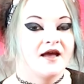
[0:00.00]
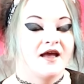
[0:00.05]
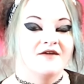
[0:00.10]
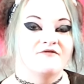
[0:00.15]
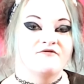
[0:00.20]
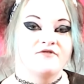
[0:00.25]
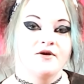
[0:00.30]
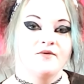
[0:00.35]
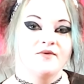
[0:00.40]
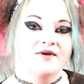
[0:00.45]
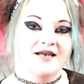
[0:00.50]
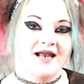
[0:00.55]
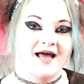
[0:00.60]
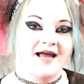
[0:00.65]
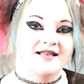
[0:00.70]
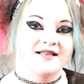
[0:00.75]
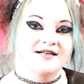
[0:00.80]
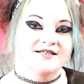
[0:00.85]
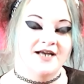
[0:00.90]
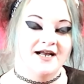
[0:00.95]
If you would
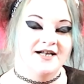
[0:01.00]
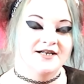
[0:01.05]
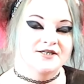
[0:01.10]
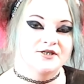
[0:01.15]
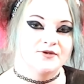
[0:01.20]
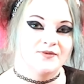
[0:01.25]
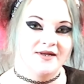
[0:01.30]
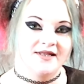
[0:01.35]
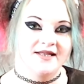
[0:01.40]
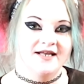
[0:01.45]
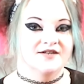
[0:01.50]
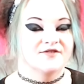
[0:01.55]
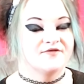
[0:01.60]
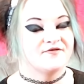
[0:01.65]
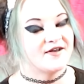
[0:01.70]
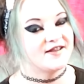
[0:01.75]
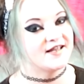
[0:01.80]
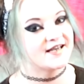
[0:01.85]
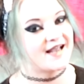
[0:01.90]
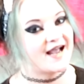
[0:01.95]
like the chance to win this
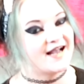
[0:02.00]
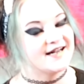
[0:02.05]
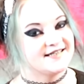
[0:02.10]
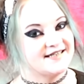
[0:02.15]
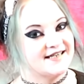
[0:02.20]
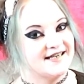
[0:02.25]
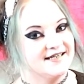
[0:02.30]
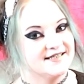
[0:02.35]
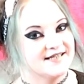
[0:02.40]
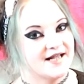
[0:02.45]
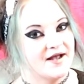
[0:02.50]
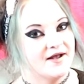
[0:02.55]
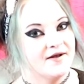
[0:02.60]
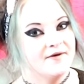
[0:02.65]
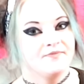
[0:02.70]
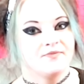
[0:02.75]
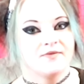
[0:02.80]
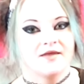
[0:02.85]
feather cat teaser,